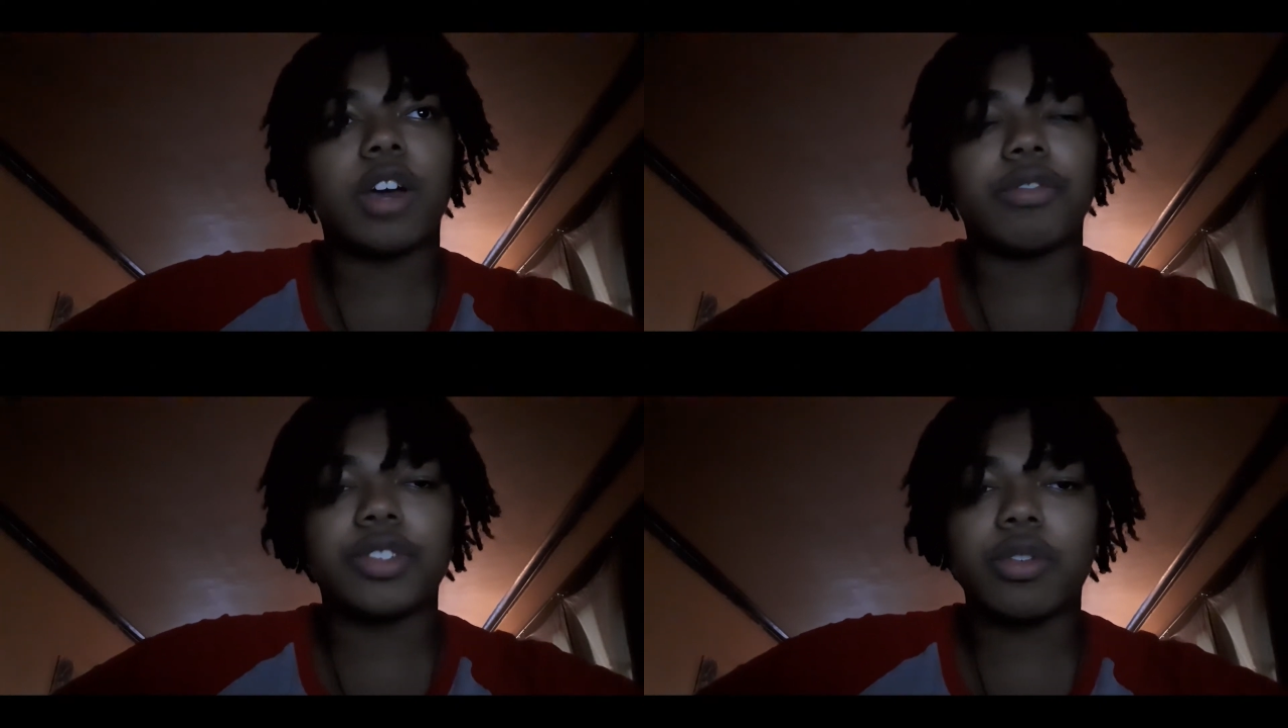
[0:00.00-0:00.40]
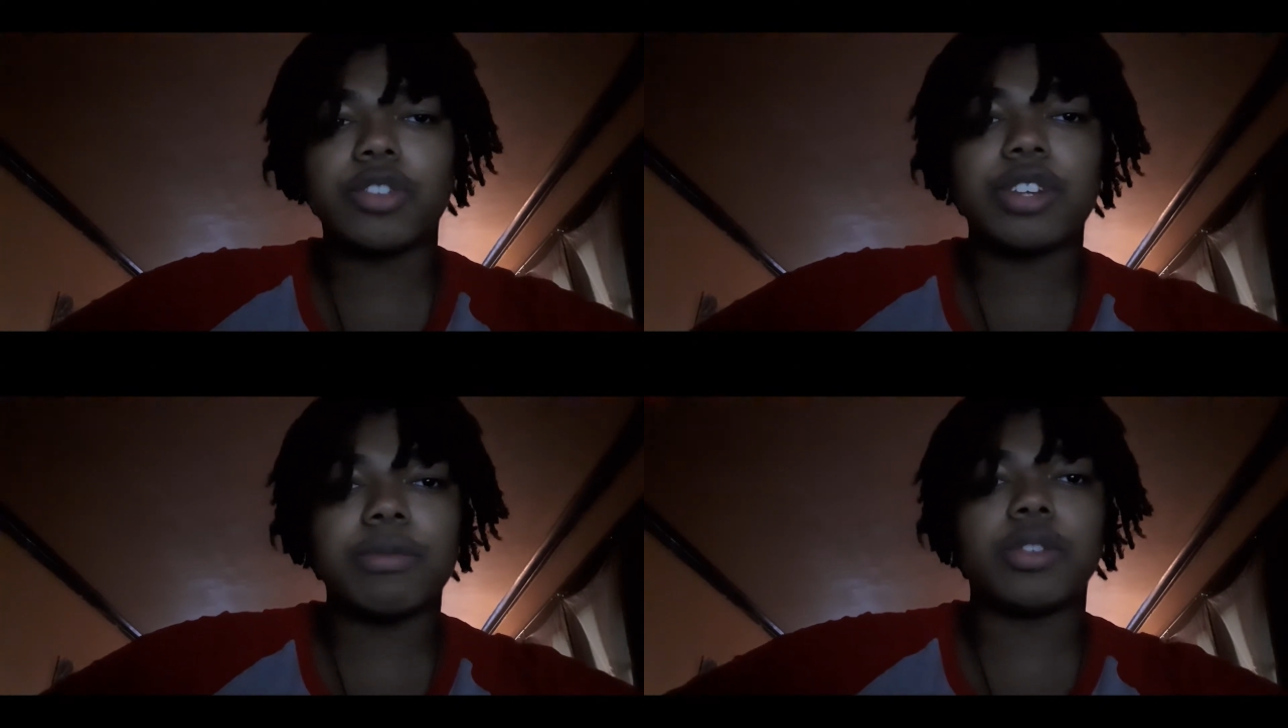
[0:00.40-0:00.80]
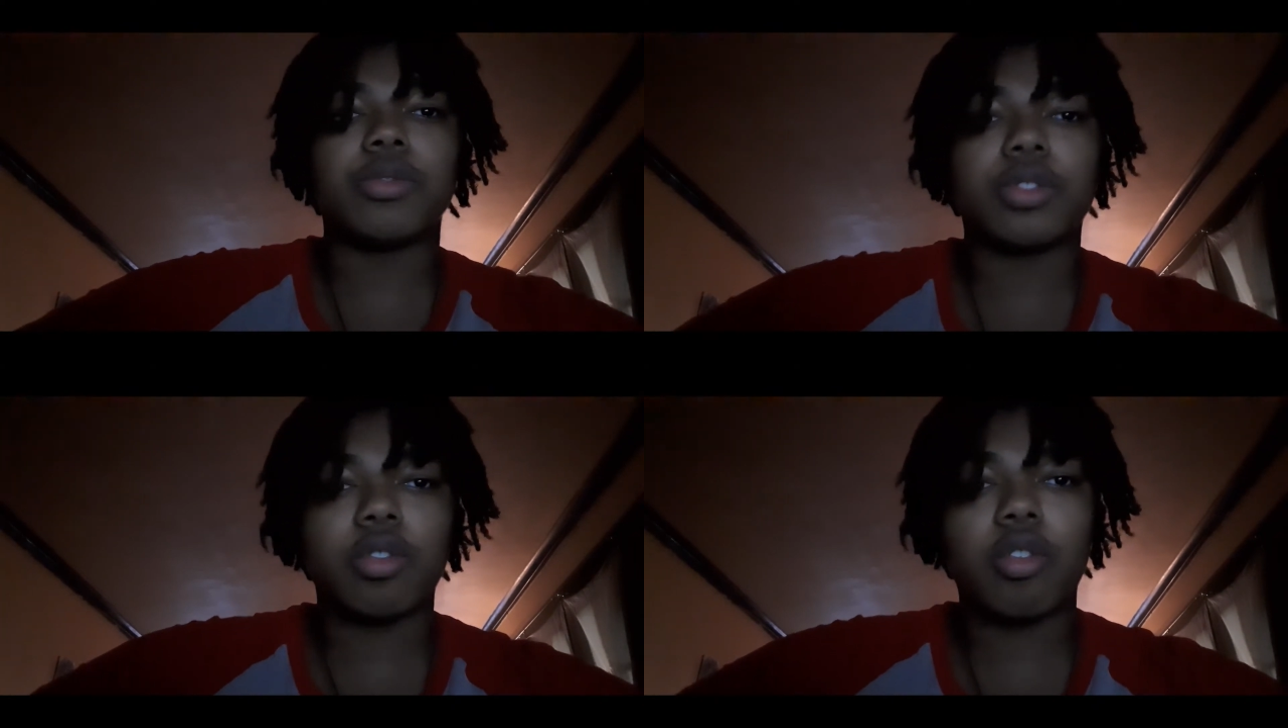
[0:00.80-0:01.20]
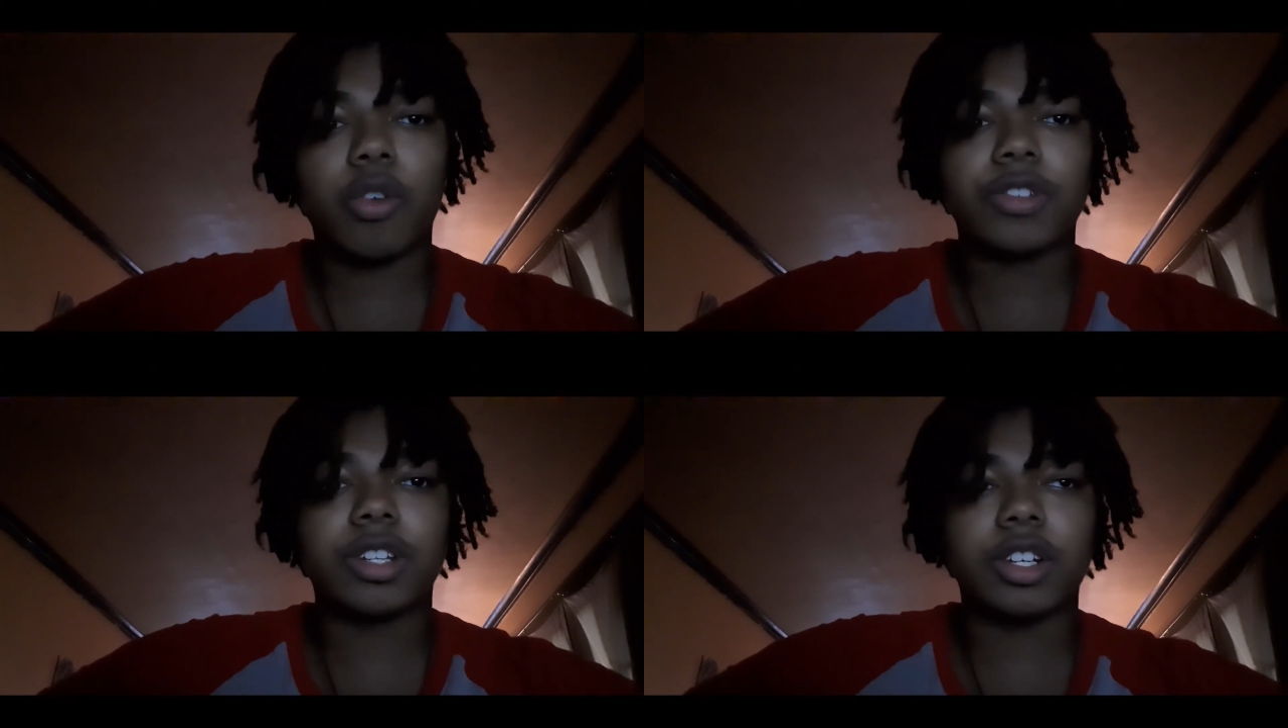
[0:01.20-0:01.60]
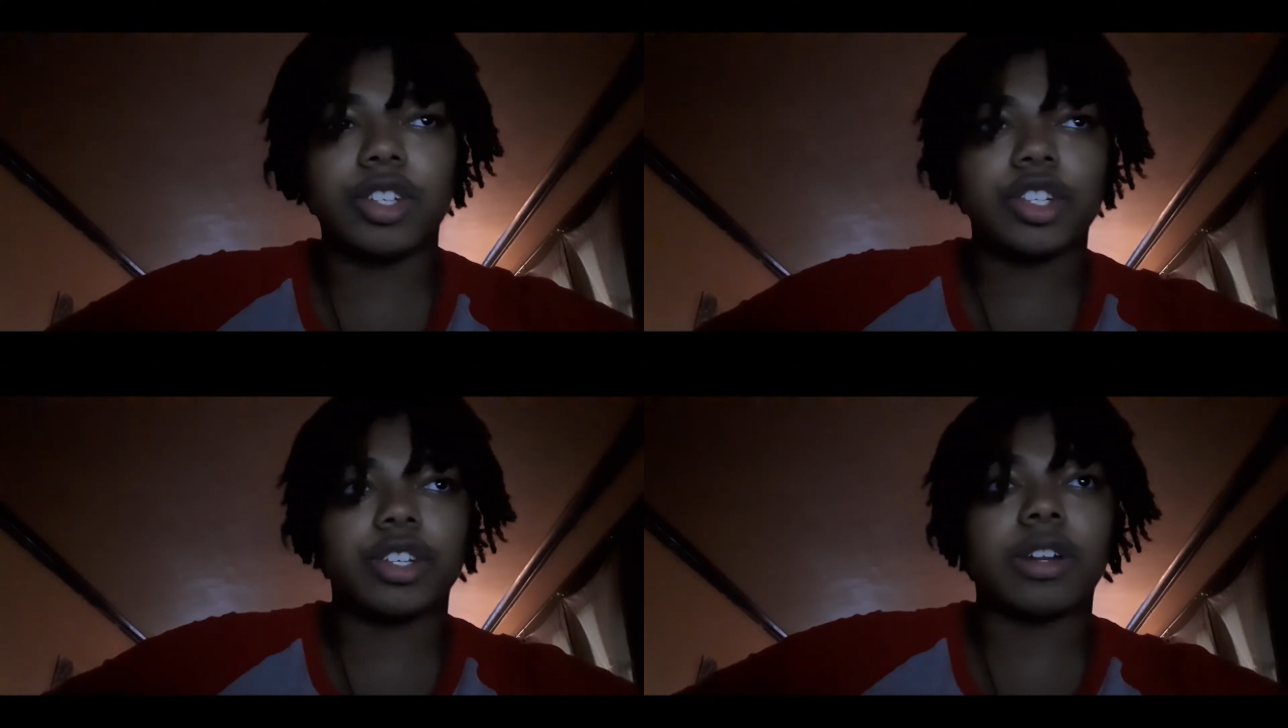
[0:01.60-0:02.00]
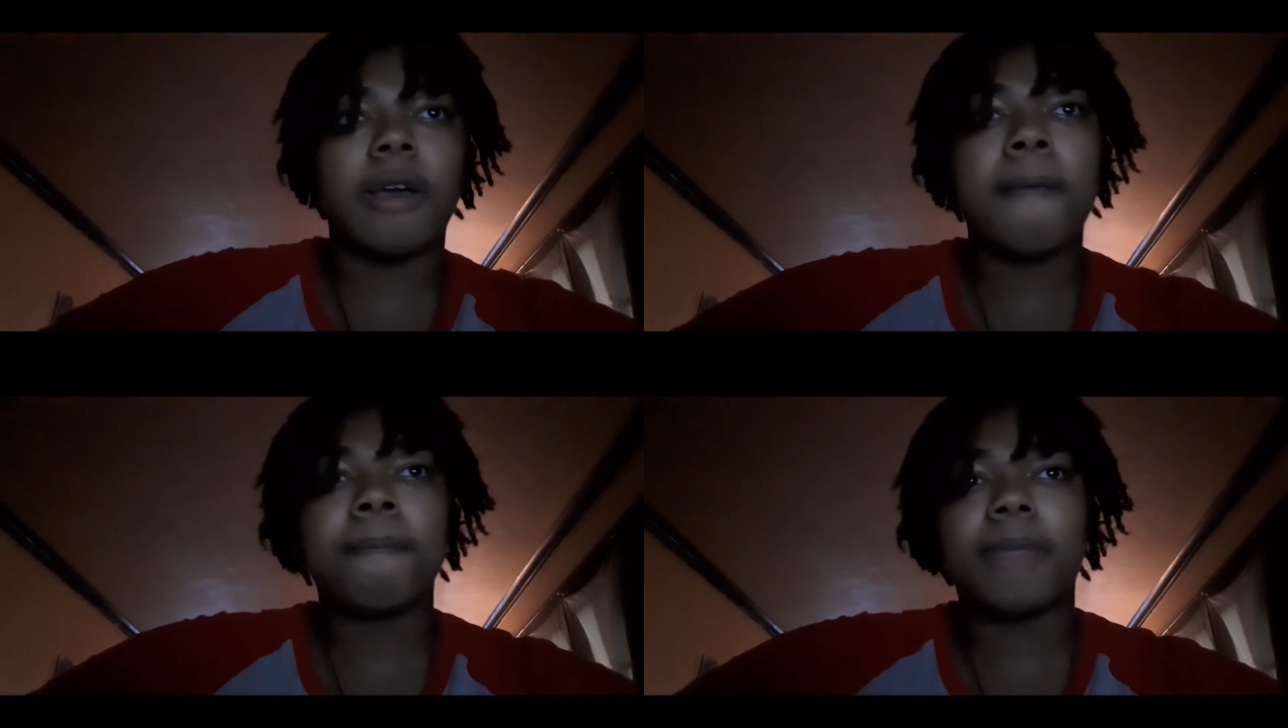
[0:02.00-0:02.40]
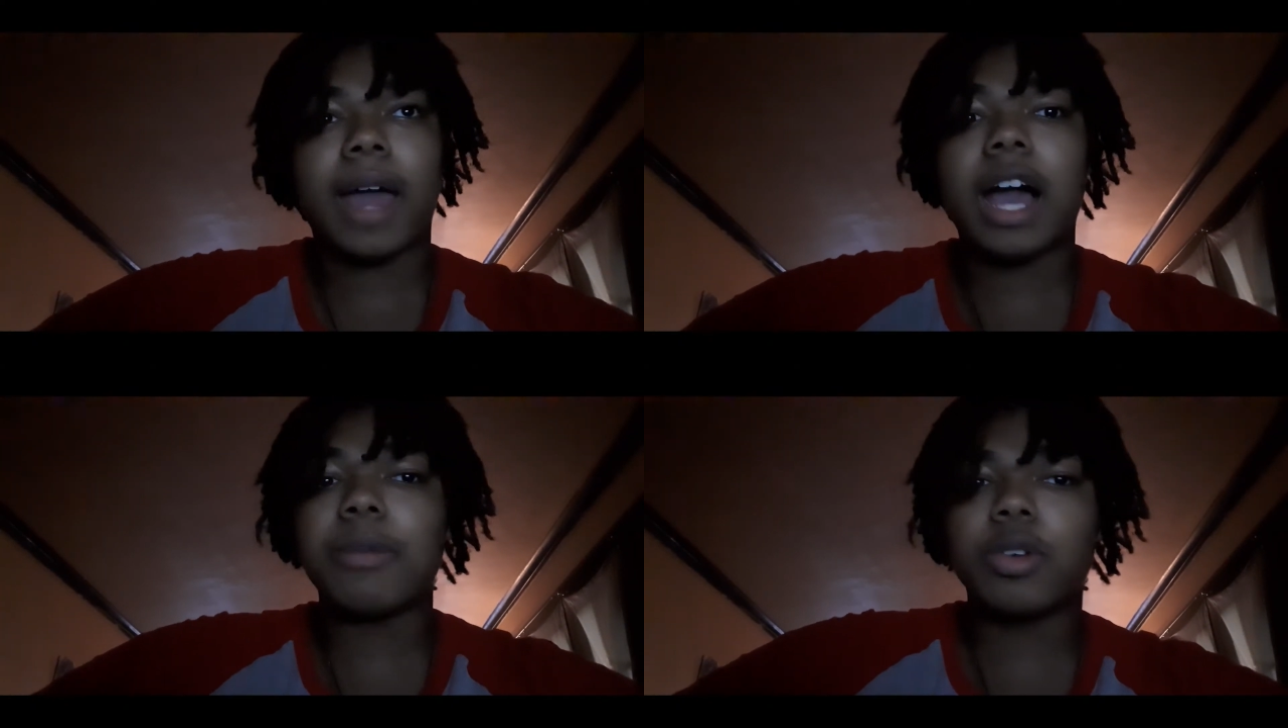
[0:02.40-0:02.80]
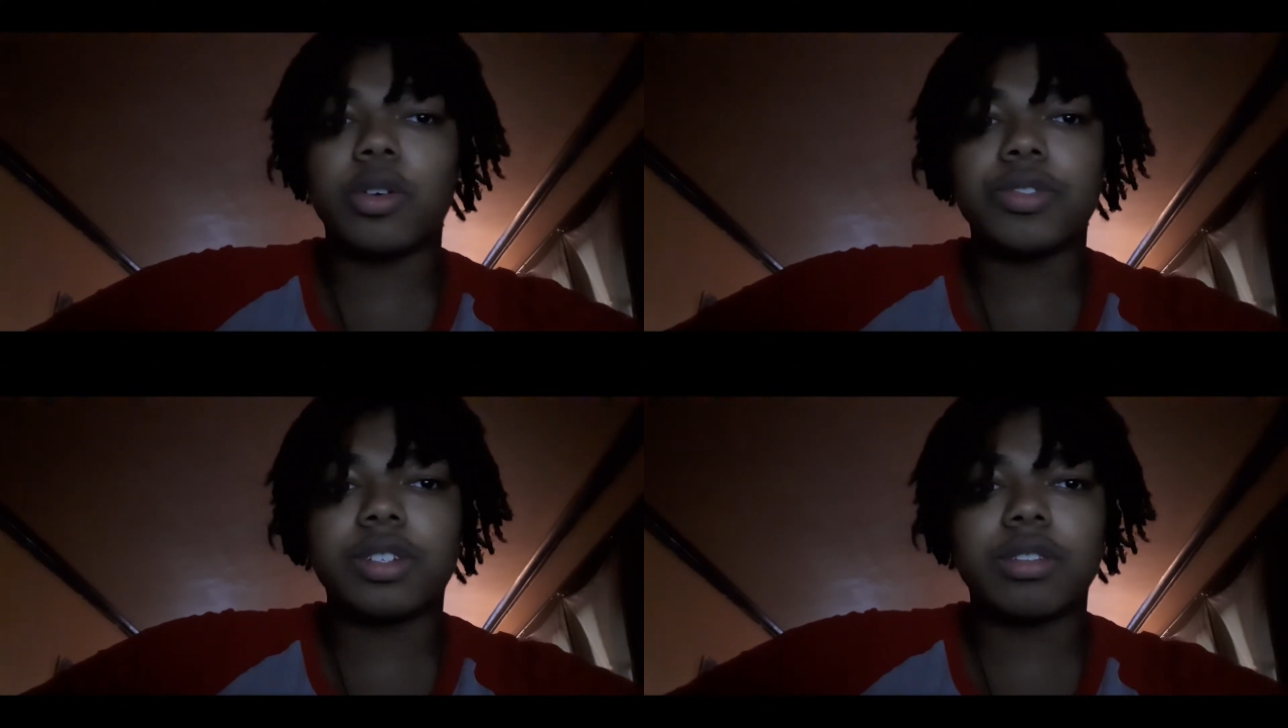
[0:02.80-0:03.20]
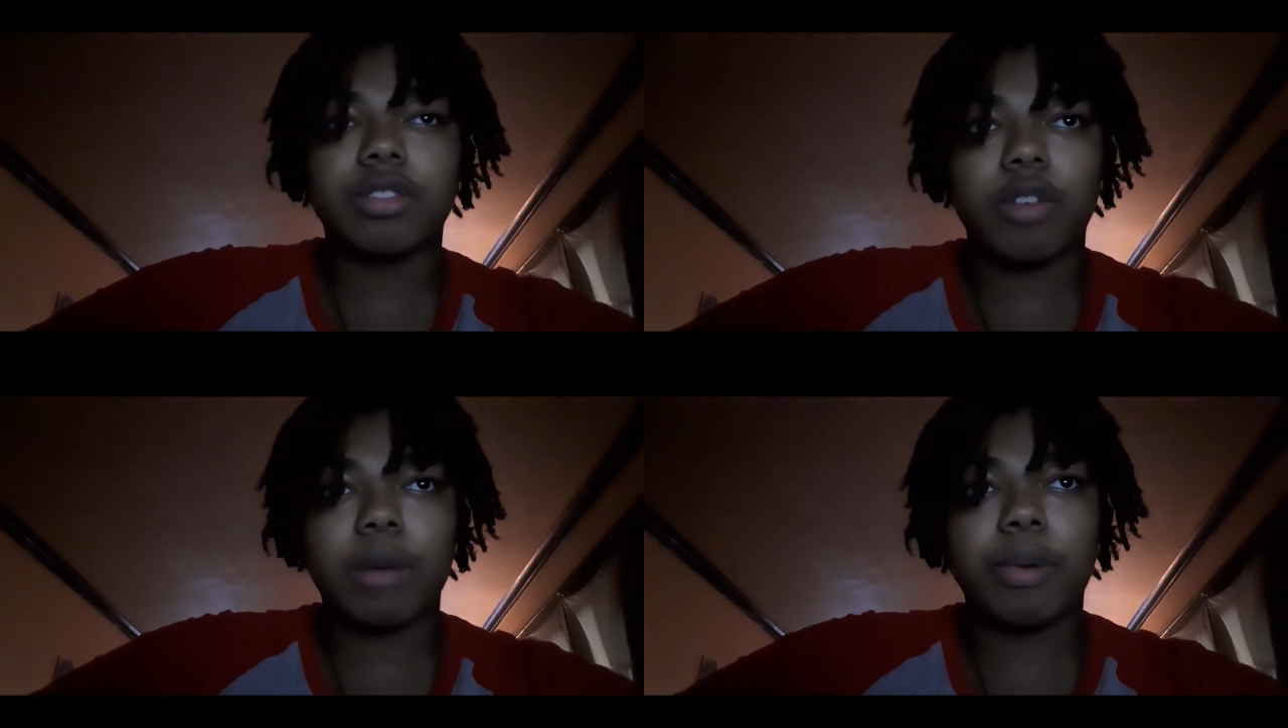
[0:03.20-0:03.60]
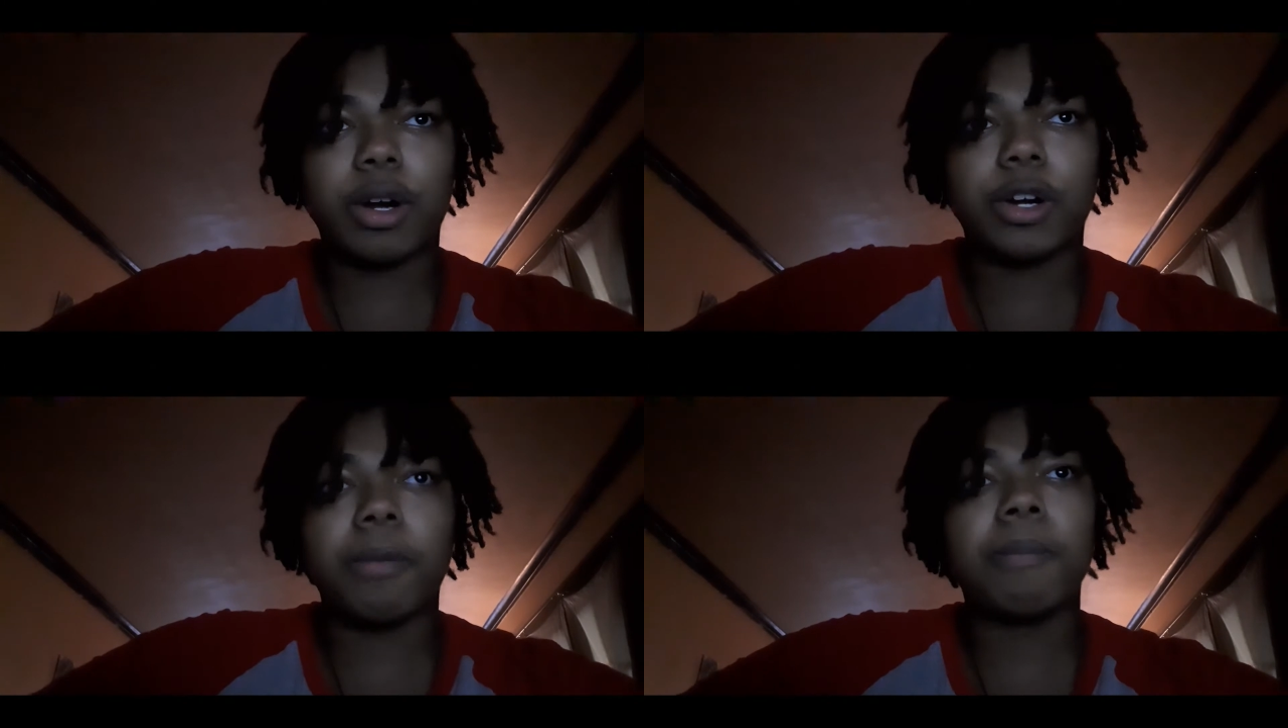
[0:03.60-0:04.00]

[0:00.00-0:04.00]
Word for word: of the SOTA Stream News Quarantine Edition. I'm your host, Teron Parker.